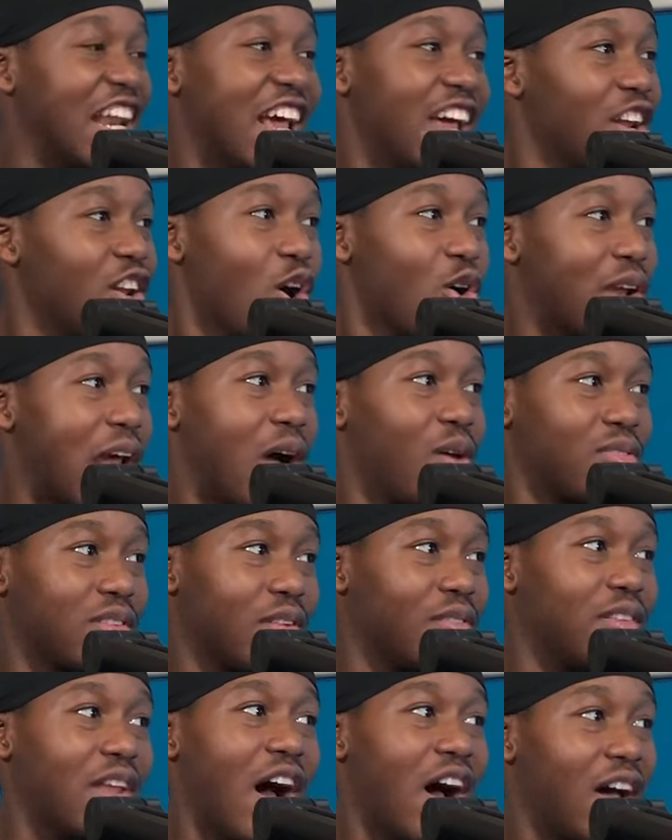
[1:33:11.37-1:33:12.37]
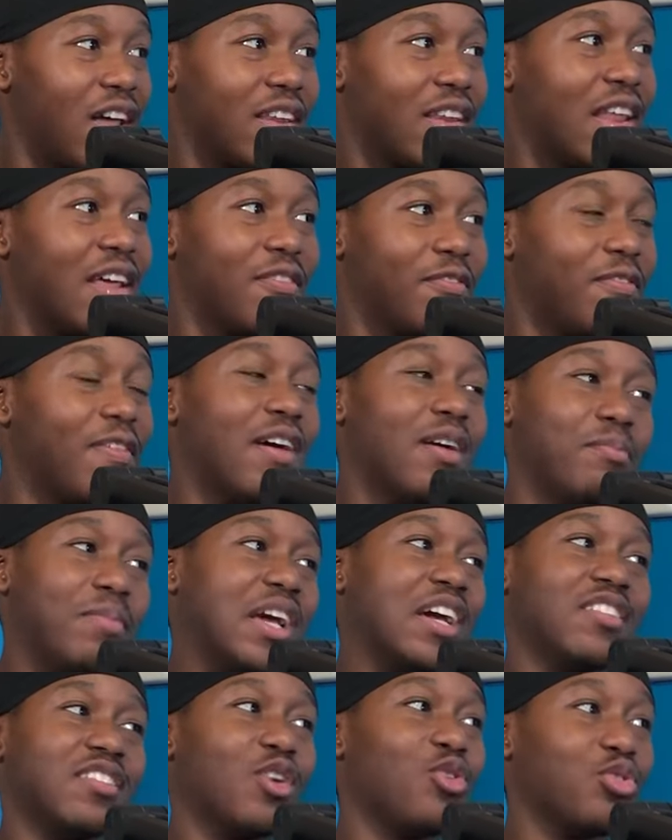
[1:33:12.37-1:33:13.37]
didn't know that was a dog
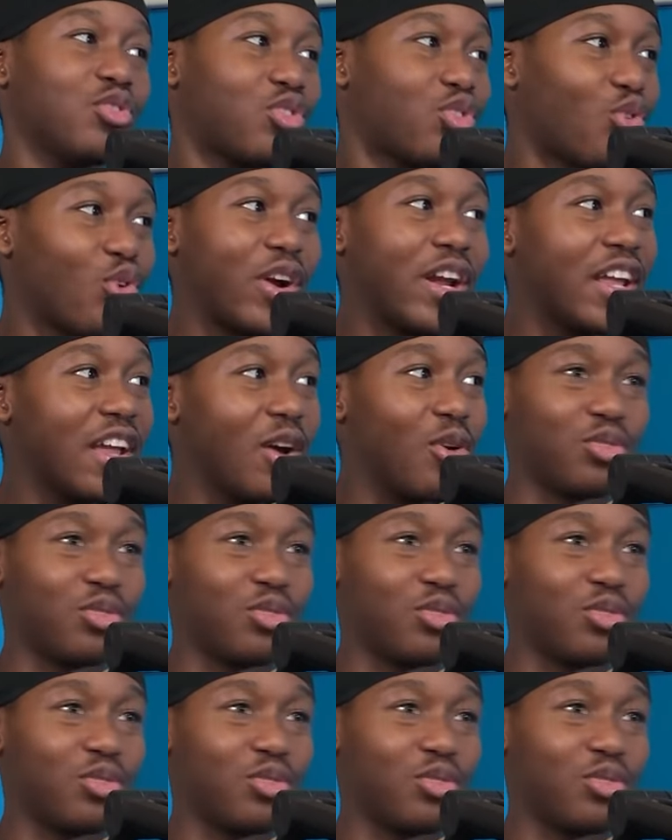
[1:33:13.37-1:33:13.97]
because it was three. It